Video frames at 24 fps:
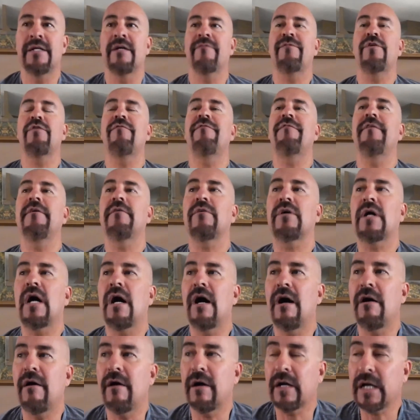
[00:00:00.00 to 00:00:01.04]
you feel
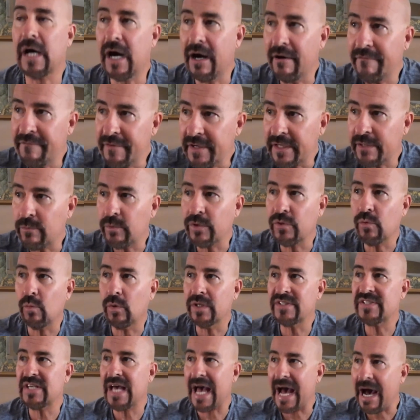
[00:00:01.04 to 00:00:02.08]
confident with
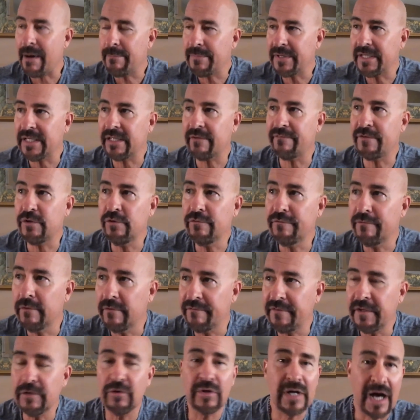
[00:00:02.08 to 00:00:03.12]
what's happening, if you
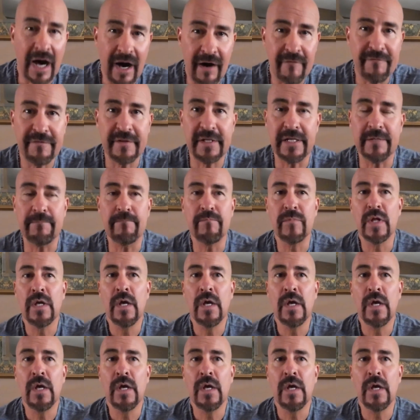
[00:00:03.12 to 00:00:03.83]
feel confident